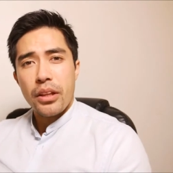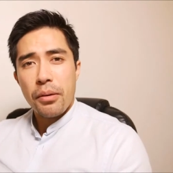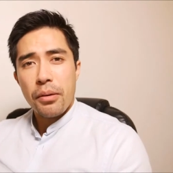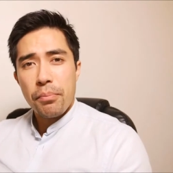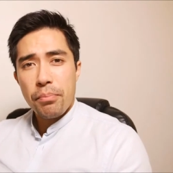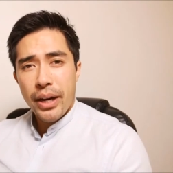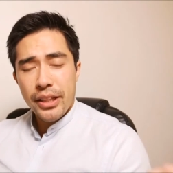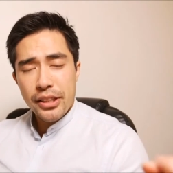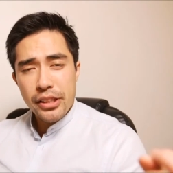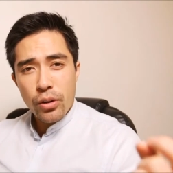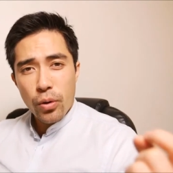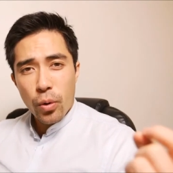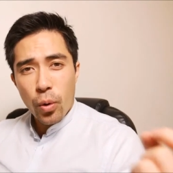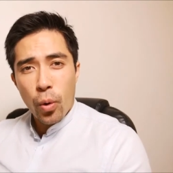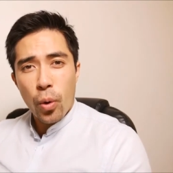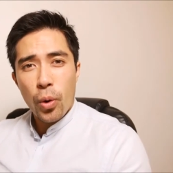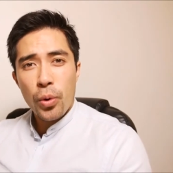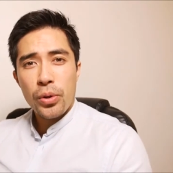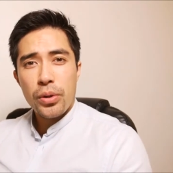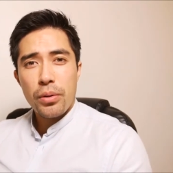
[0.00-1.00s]
But
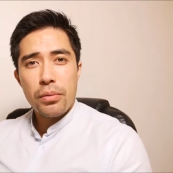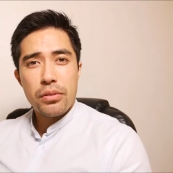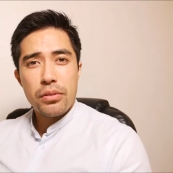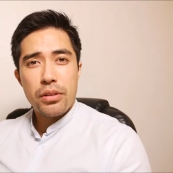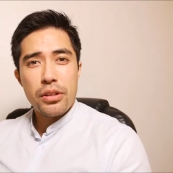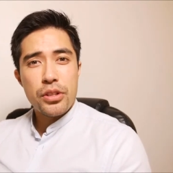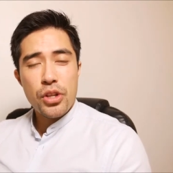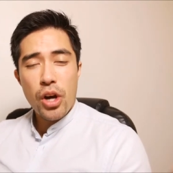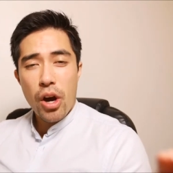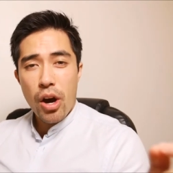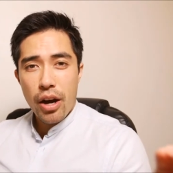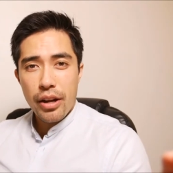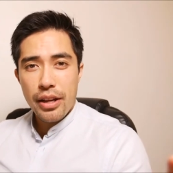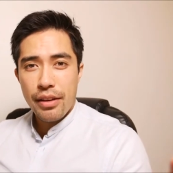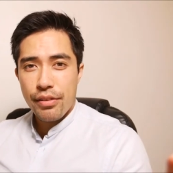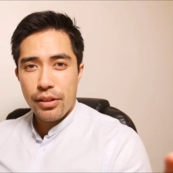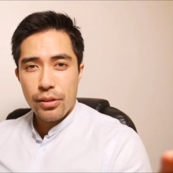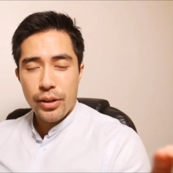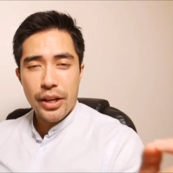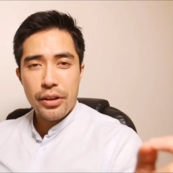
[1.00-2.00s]
all the
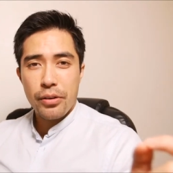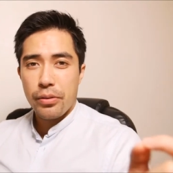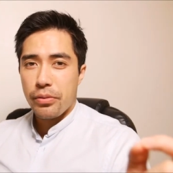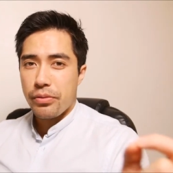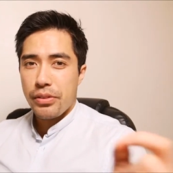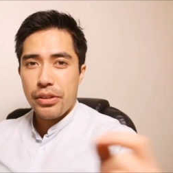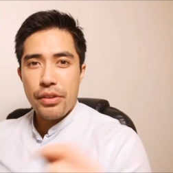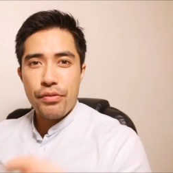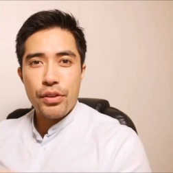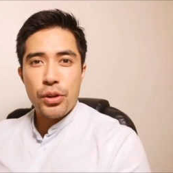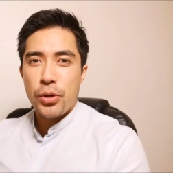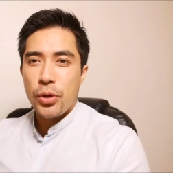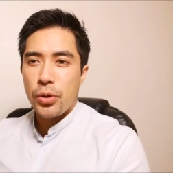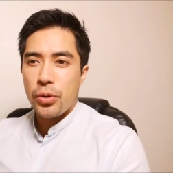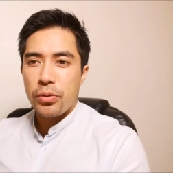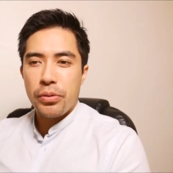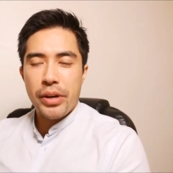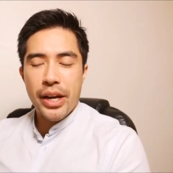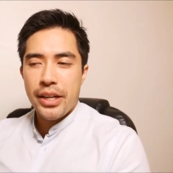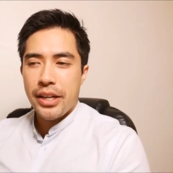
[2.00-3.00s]
if you look at, if you
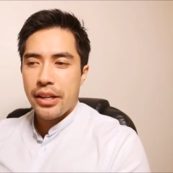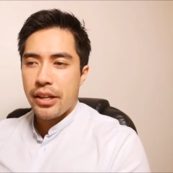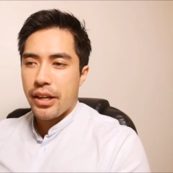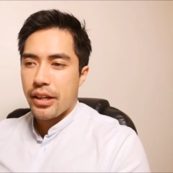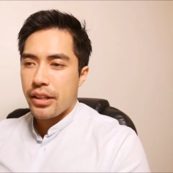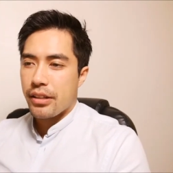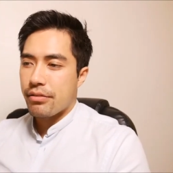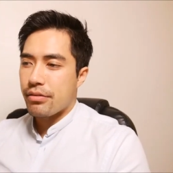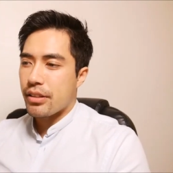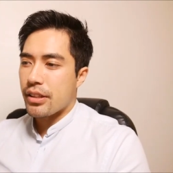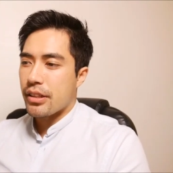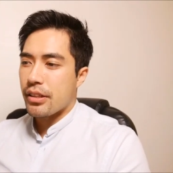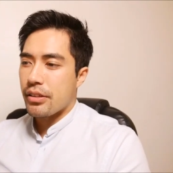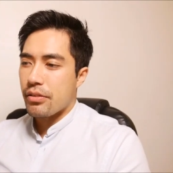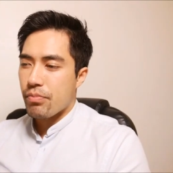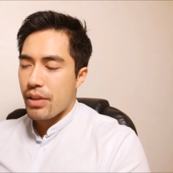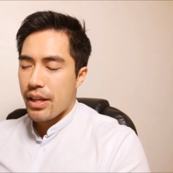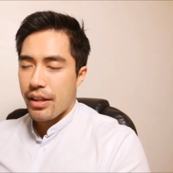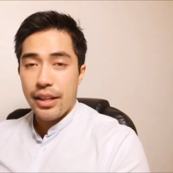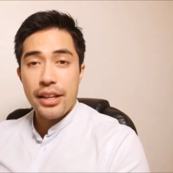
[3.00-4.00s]
Google any kind of uh,
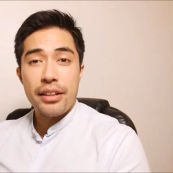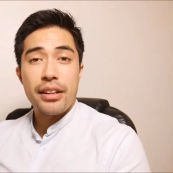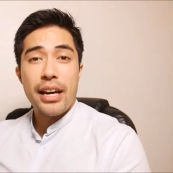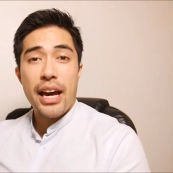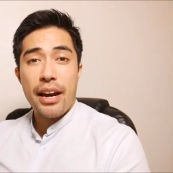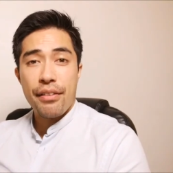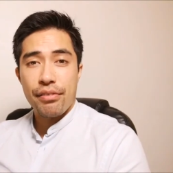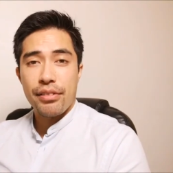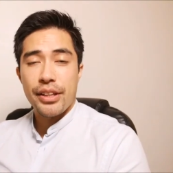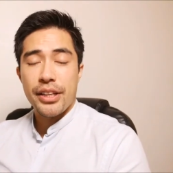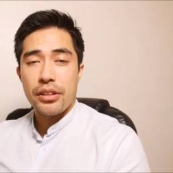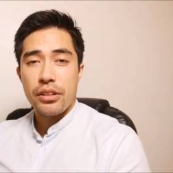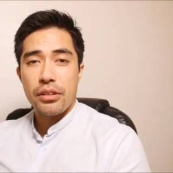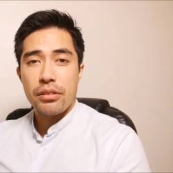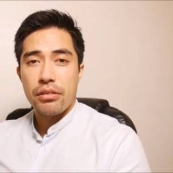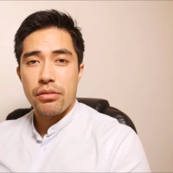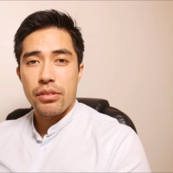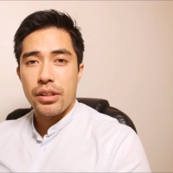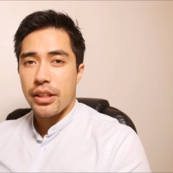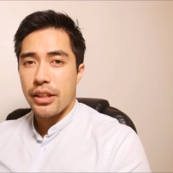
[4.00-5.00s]
elite athlete,
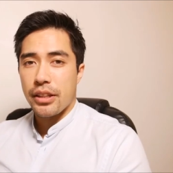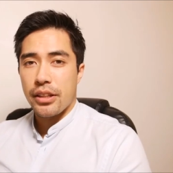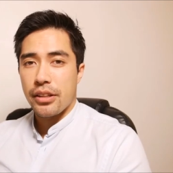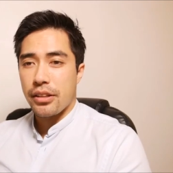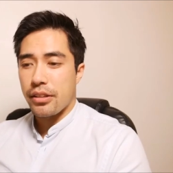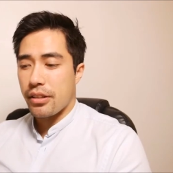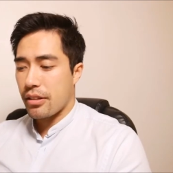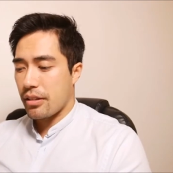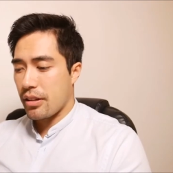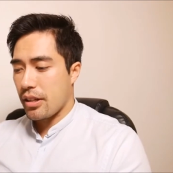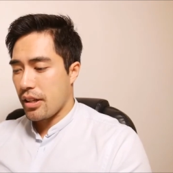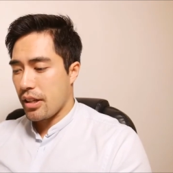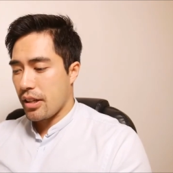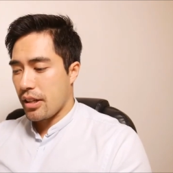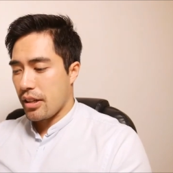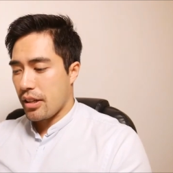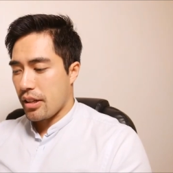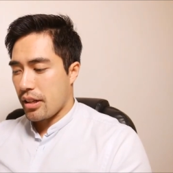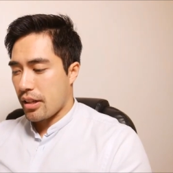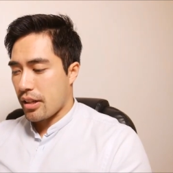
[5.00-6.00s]
like, you uh,
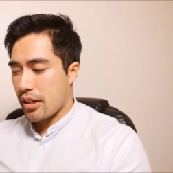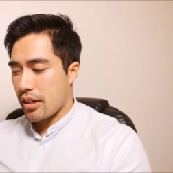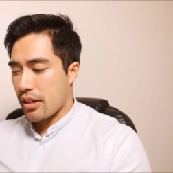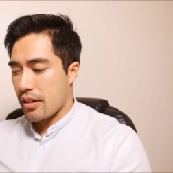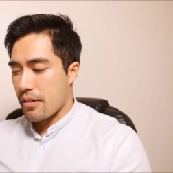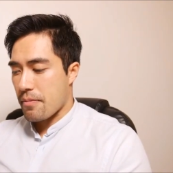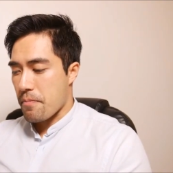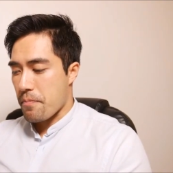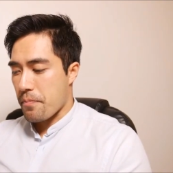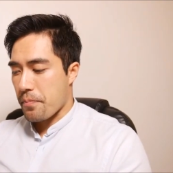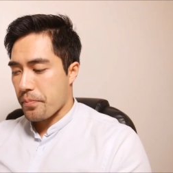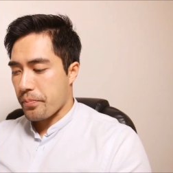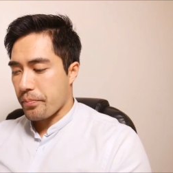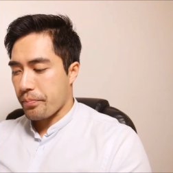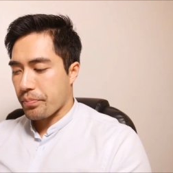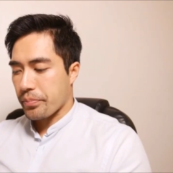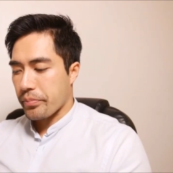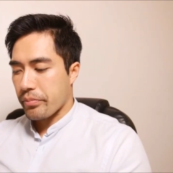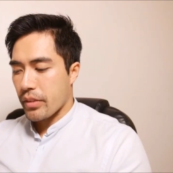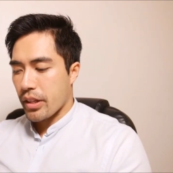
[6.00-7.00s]
know, um,
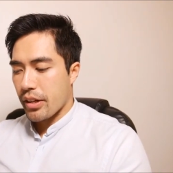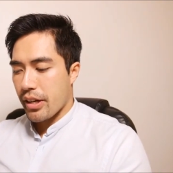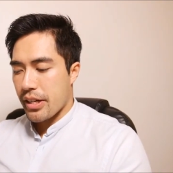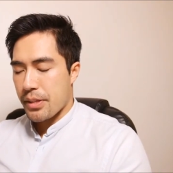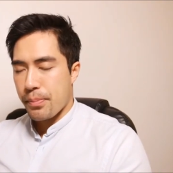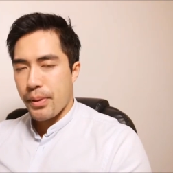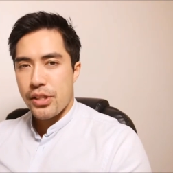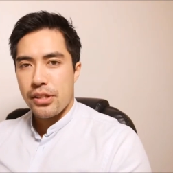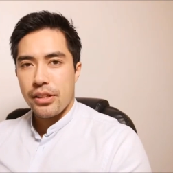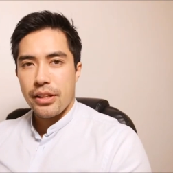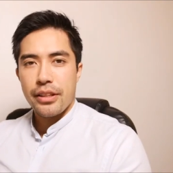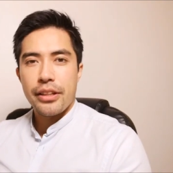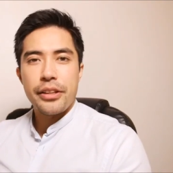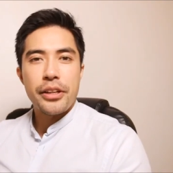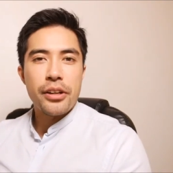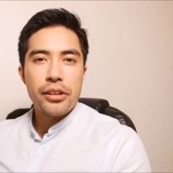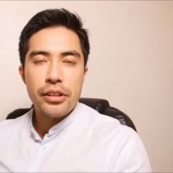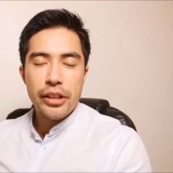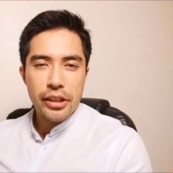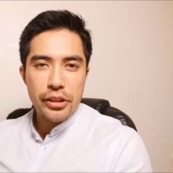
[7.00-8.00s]
especially, uh, you
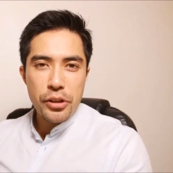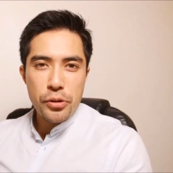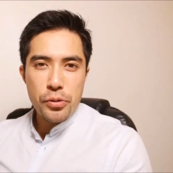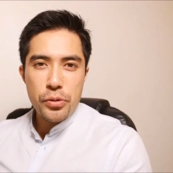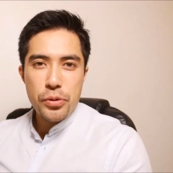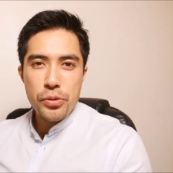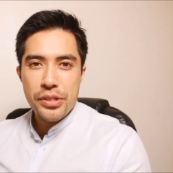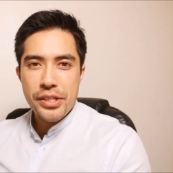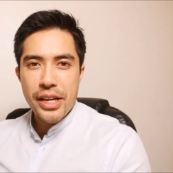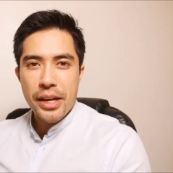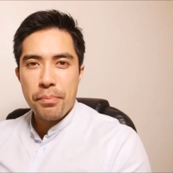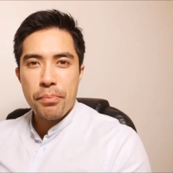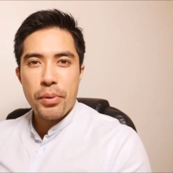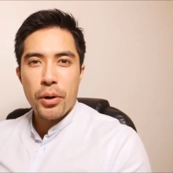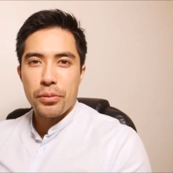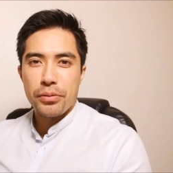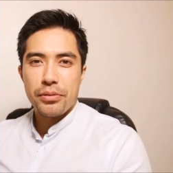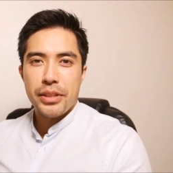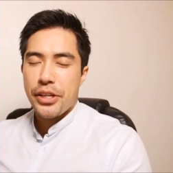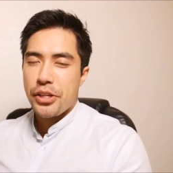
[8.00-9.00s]
know, like Usain
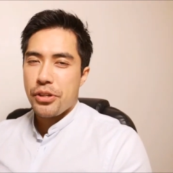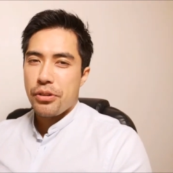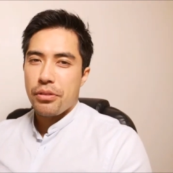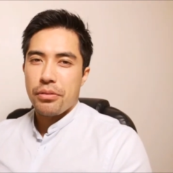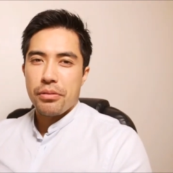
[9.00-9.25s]
Bolt, they